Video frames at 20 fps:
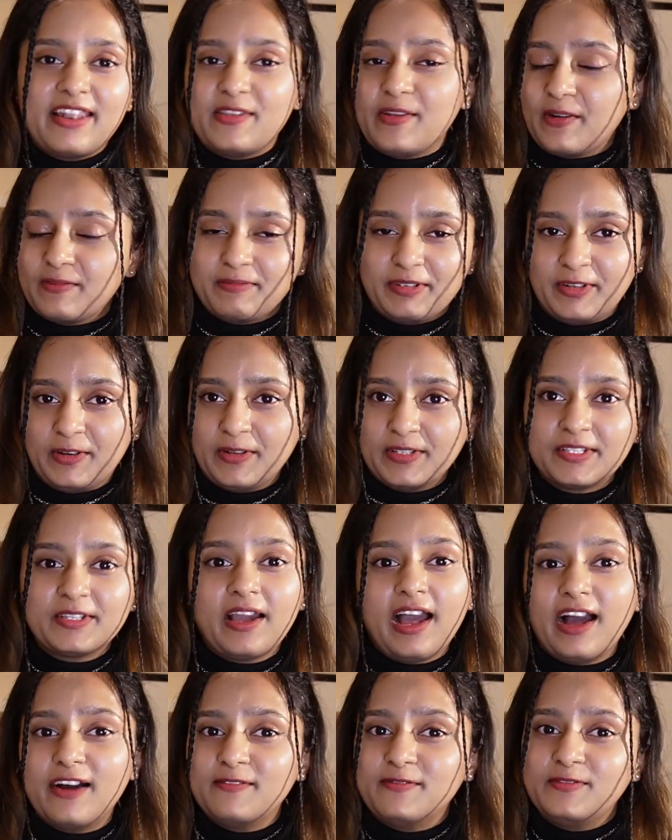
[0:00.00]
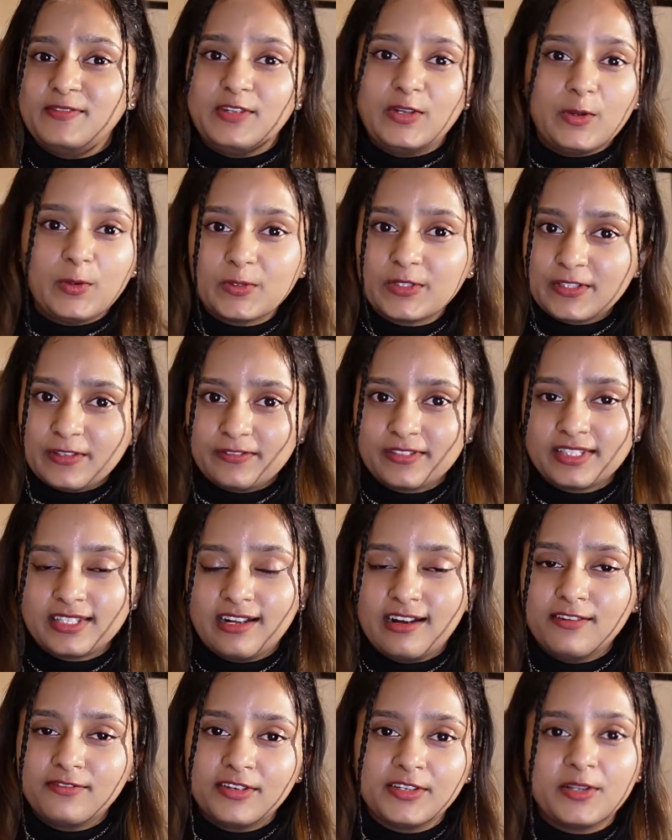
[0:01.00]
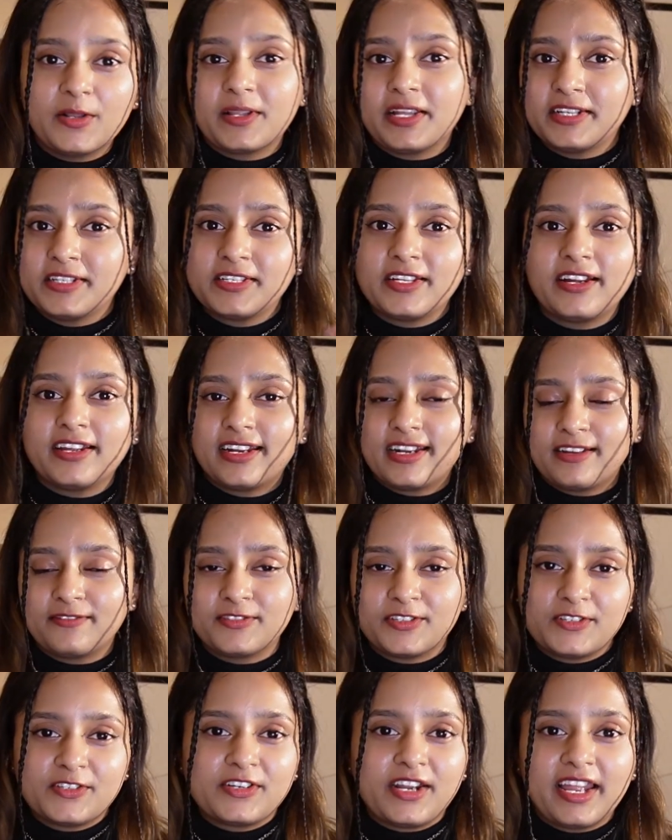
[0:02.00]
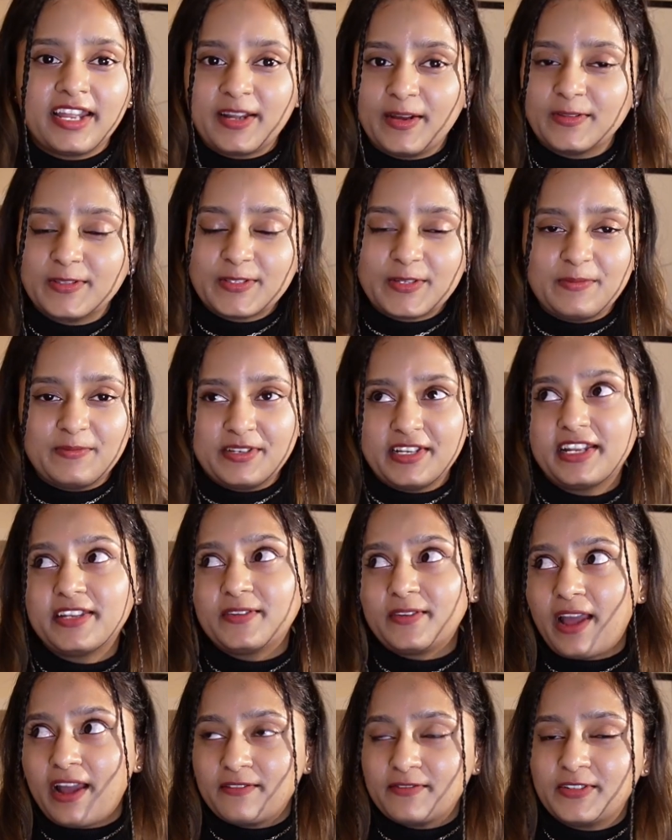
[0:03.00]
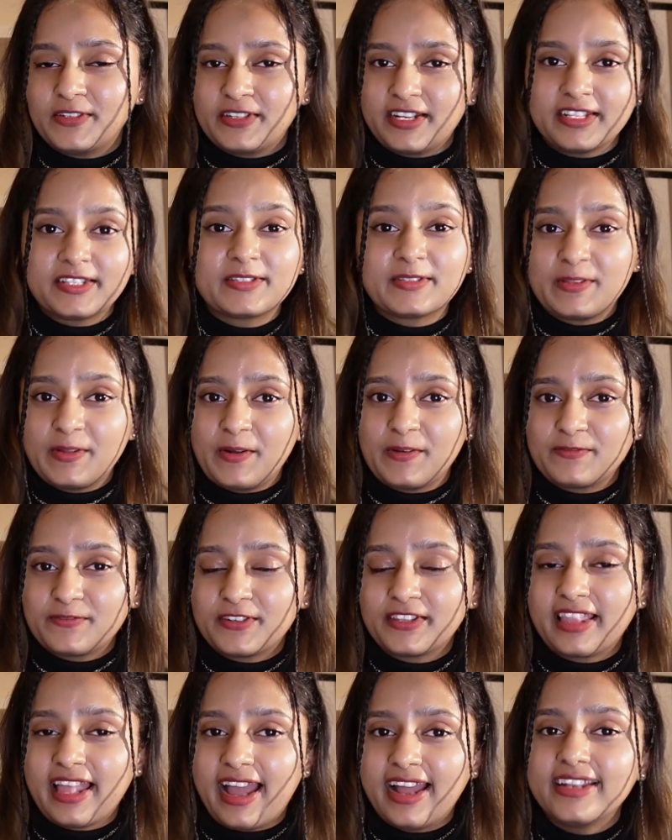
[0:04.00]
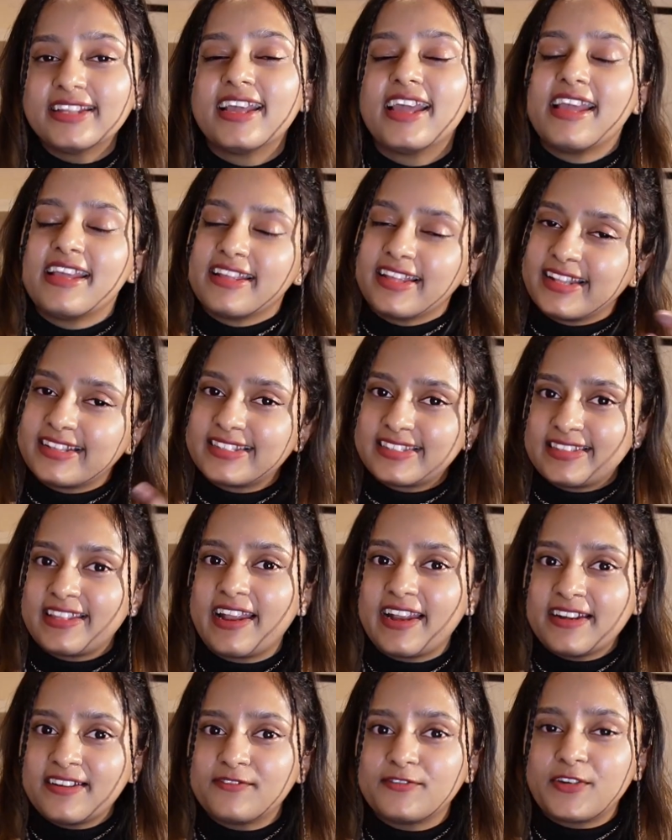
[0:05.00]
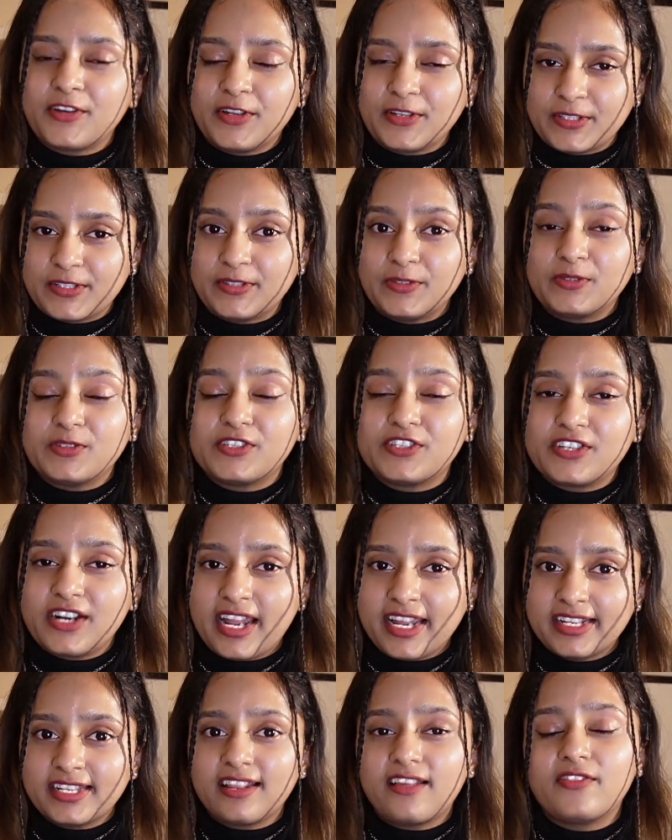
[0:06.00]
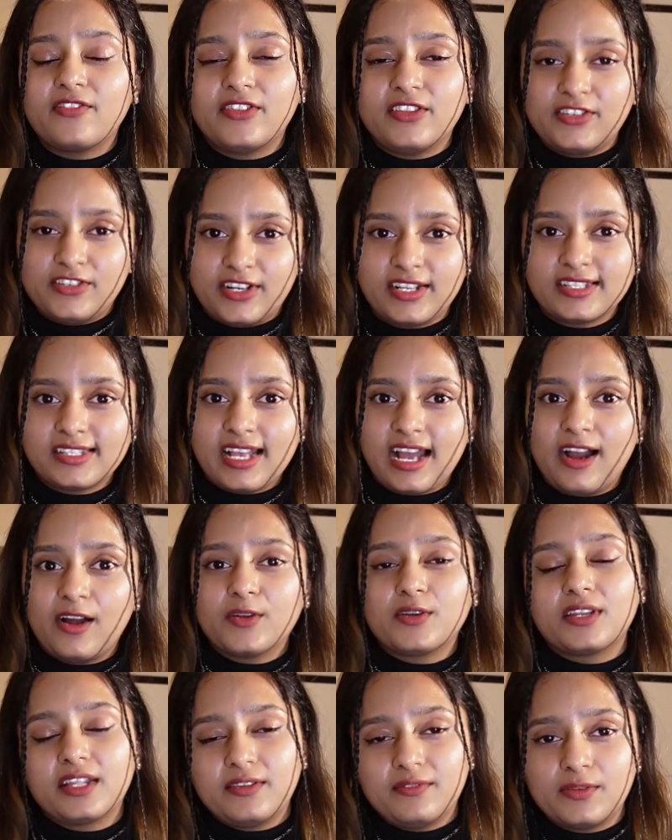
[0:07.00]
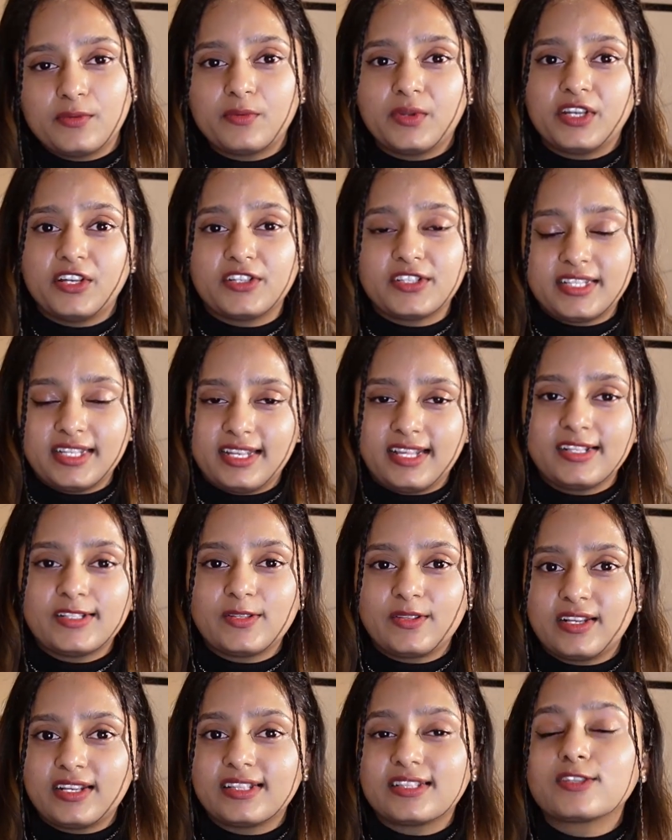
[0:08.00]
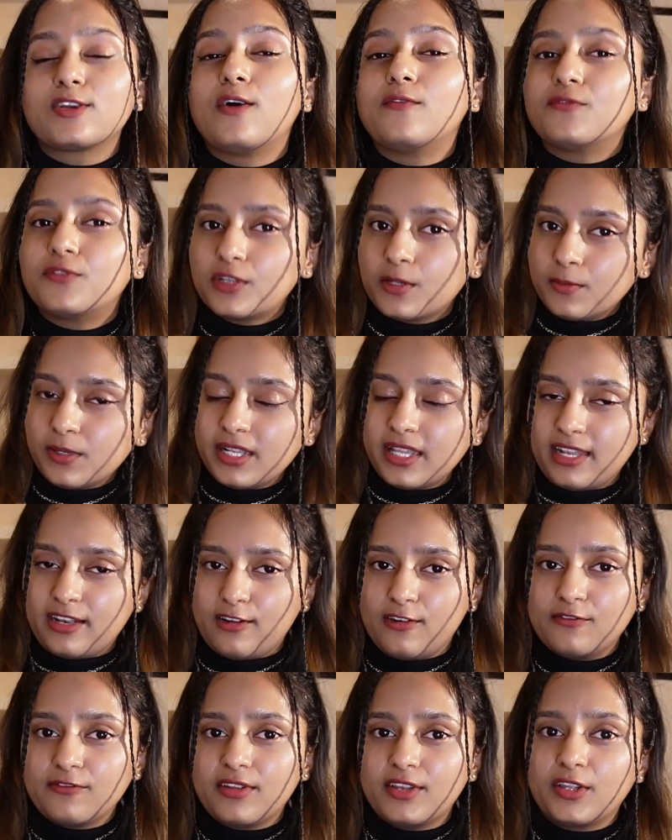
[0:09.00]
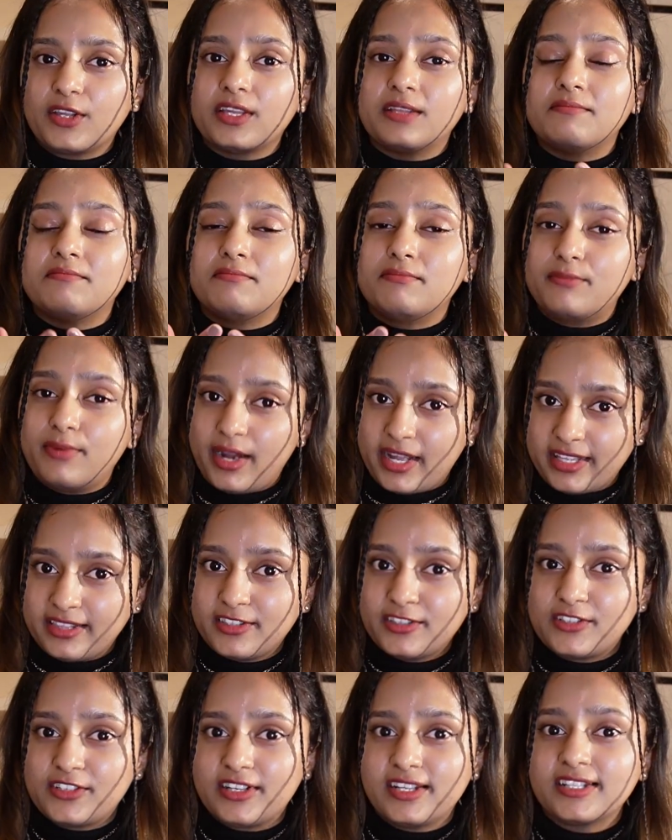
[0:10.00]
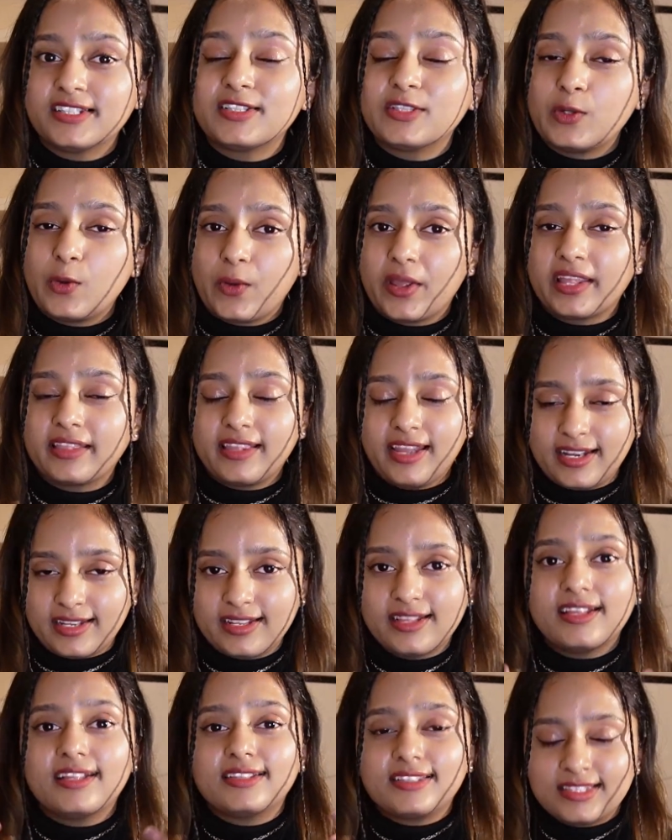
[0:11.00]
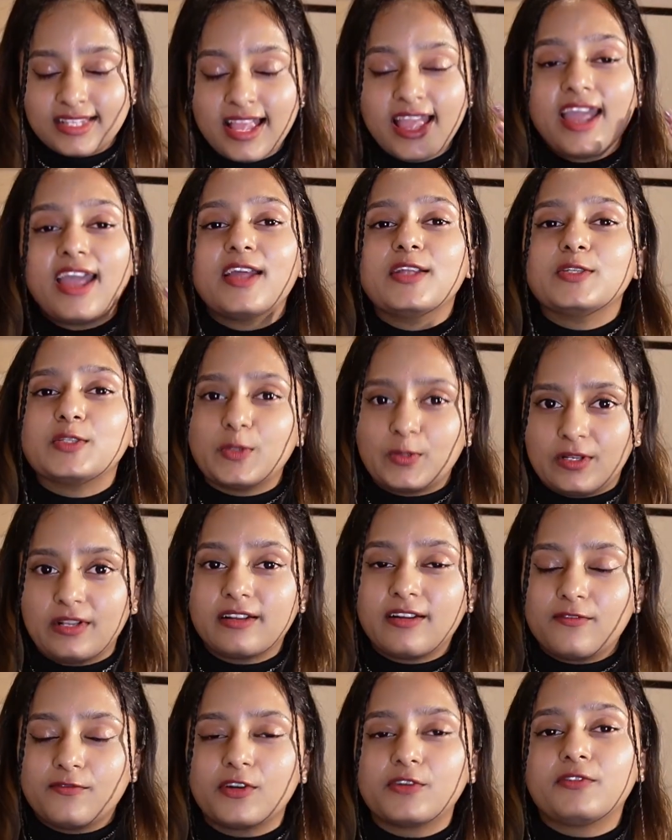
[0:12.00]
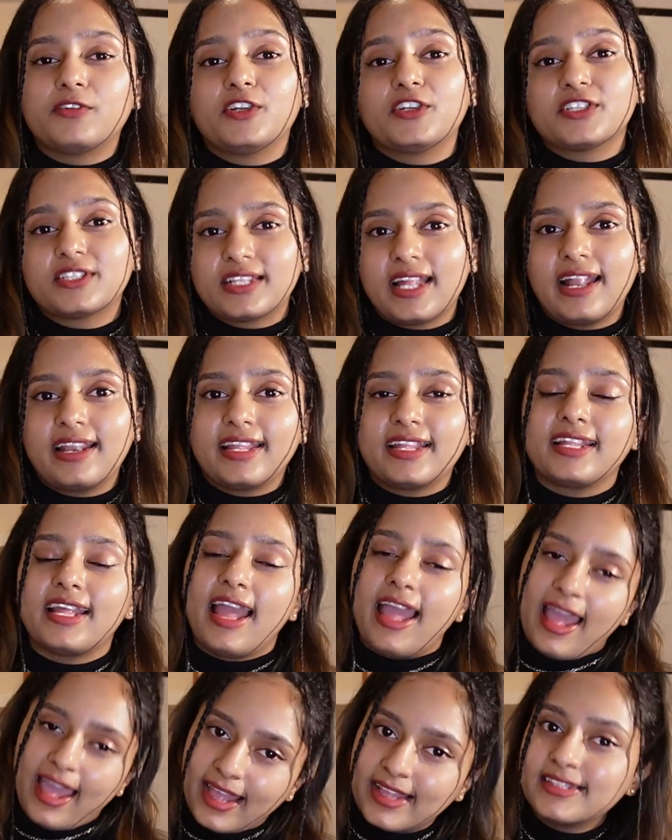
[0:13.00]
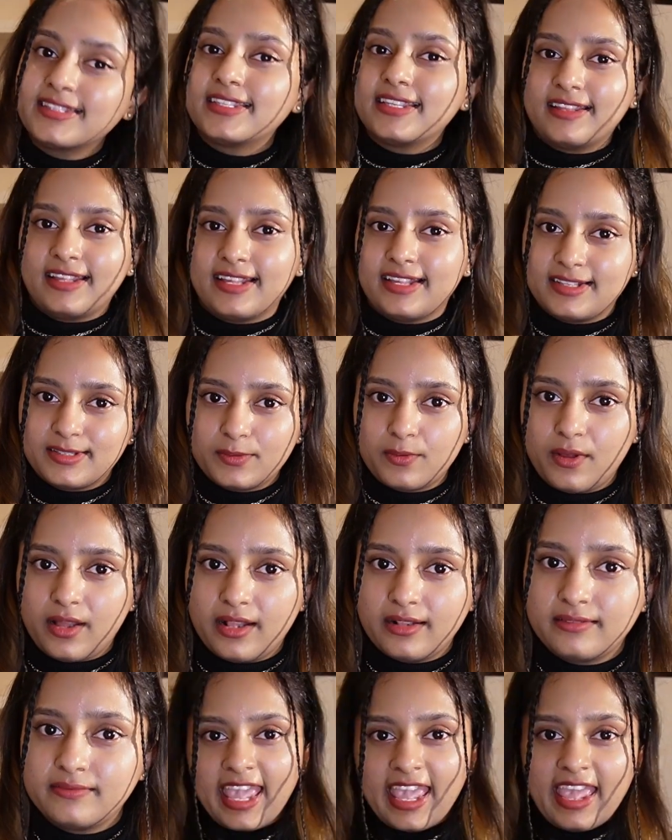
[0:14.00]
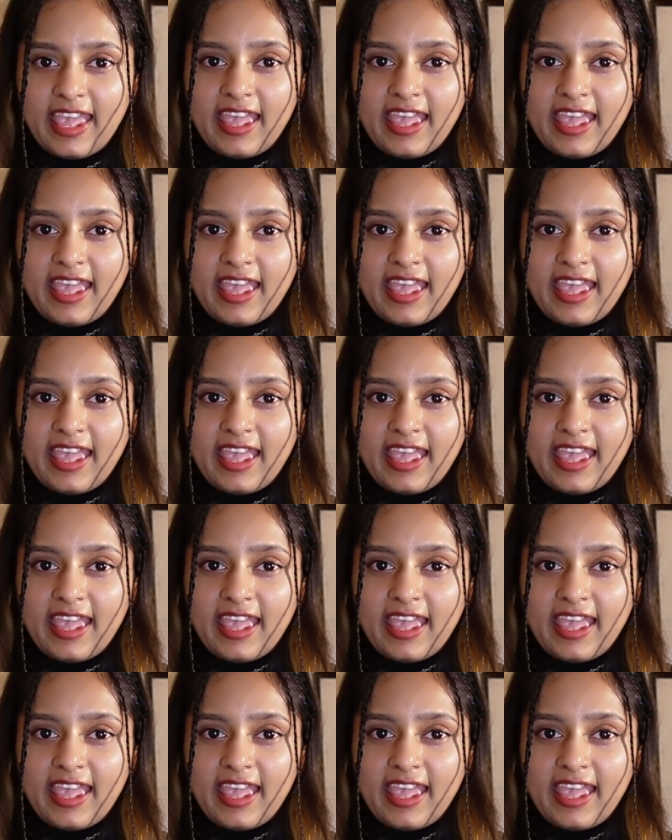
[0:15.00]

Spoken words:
not because you have loads of stuff and you'll get tired after trying out so many and you have to rest. Not for that. It's there for you to try the dress out even when you're sitting, so that it's comfortable enough and you can buy the dress knowing that it's total comfort when you're standing and sitting as well.